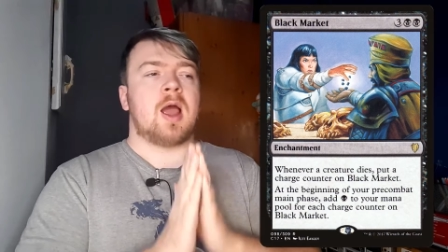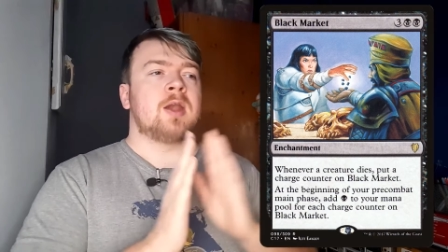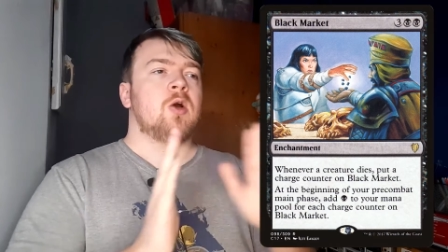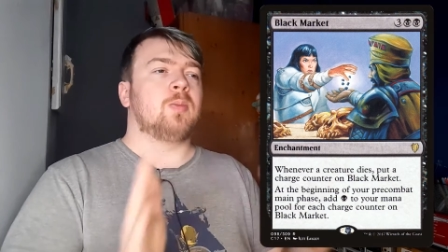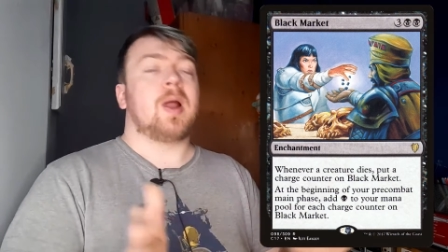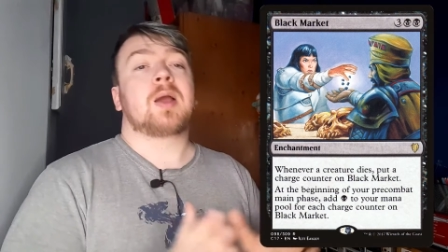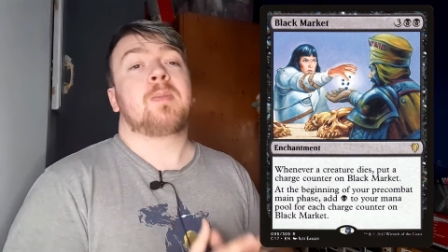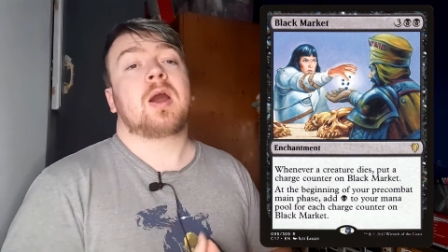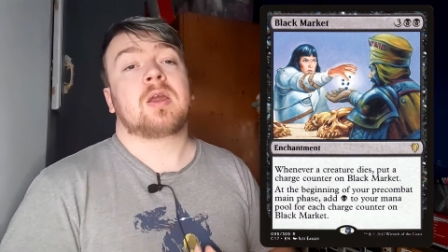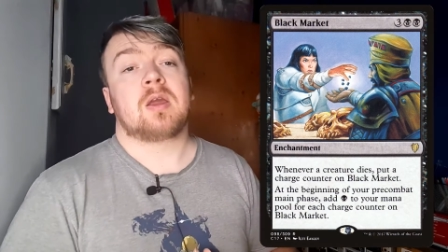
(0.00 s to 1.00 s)
I know Black
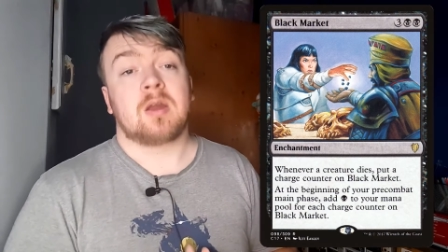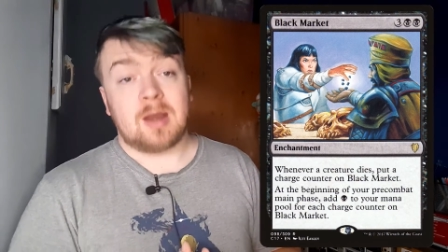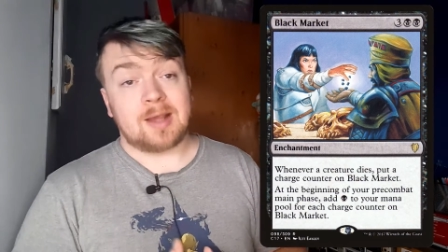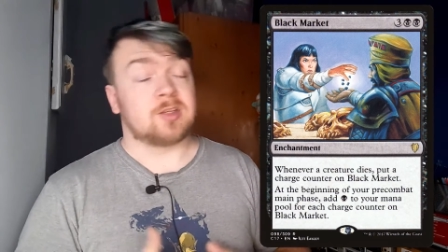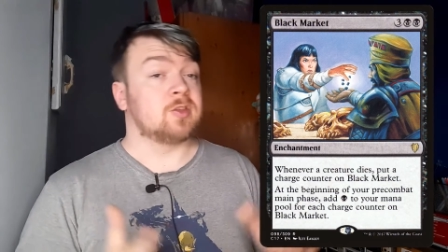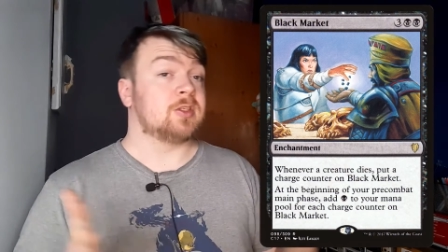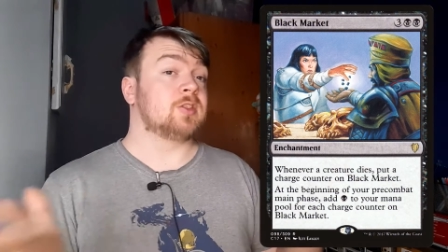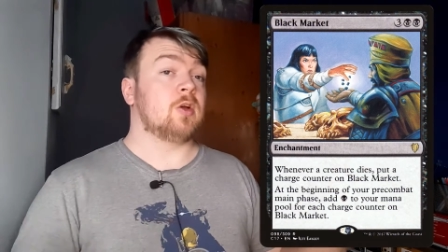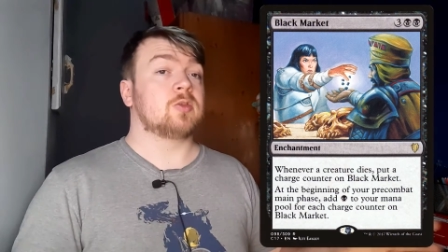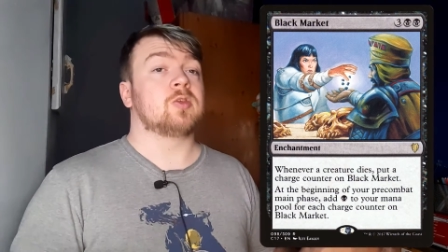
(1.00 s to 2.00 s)
Market Connections
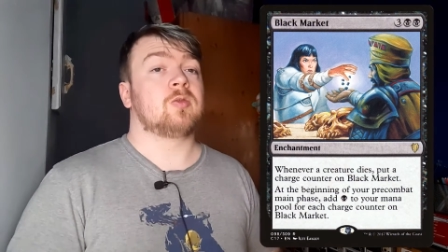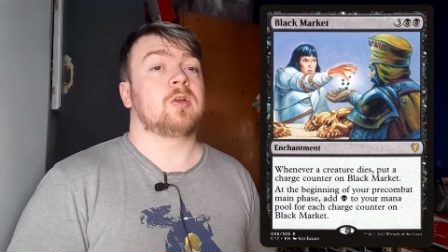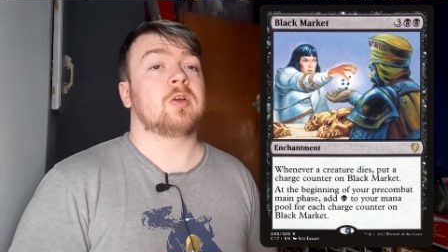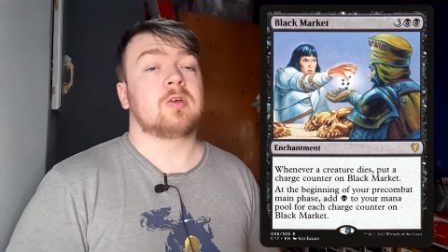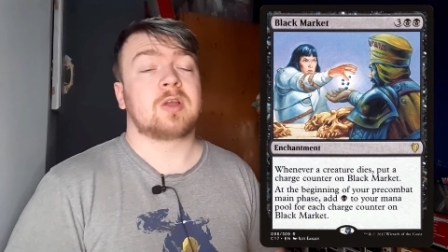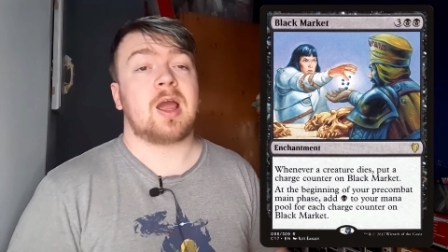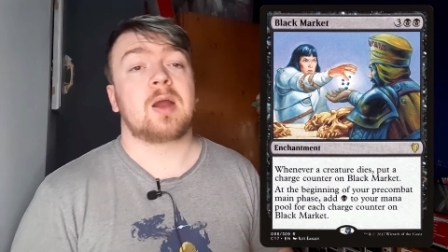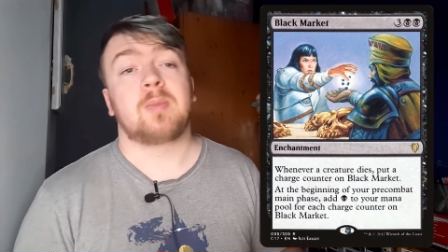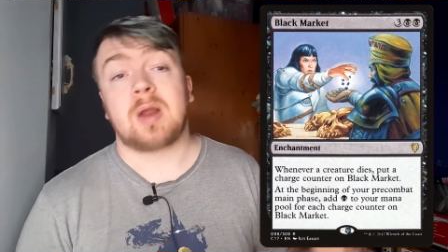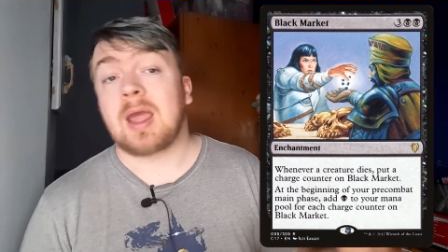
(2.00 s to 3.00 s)
is also a really good
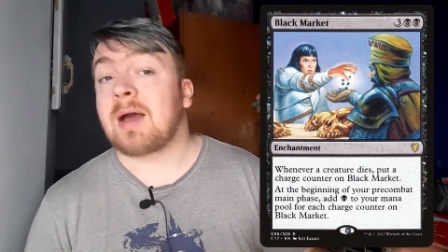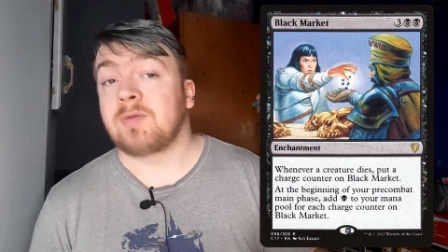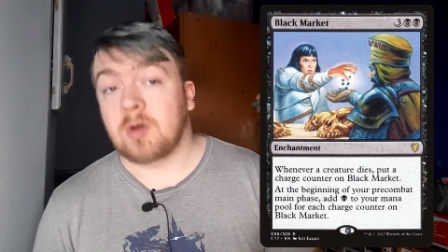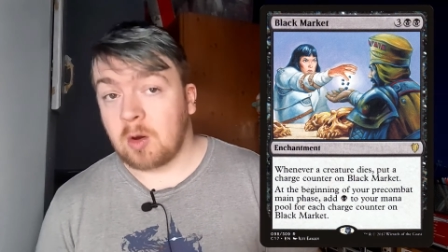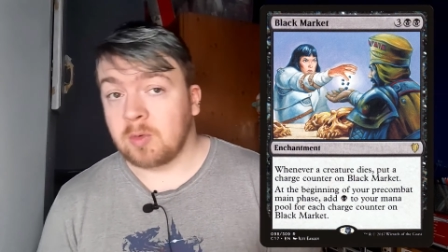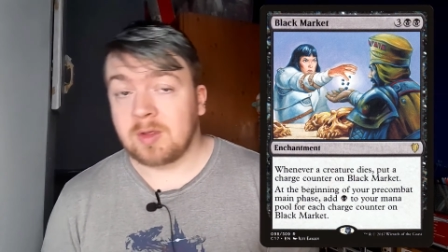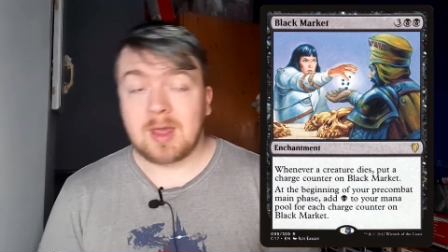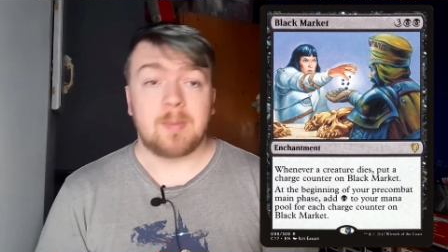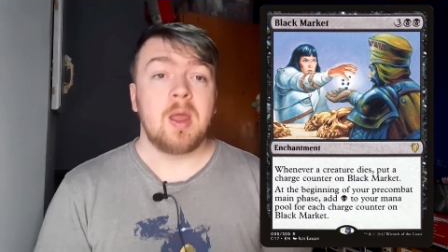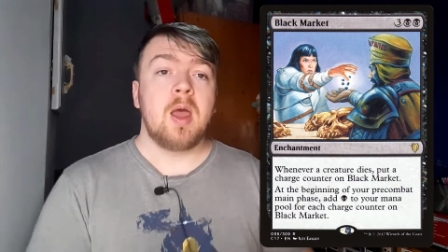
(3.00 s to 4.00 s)
card, but I haven't got one of
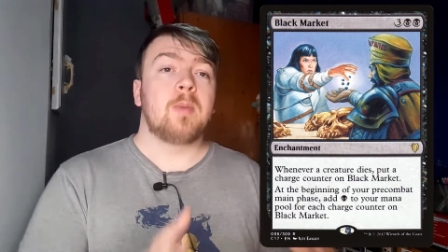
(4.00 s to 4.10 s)
them,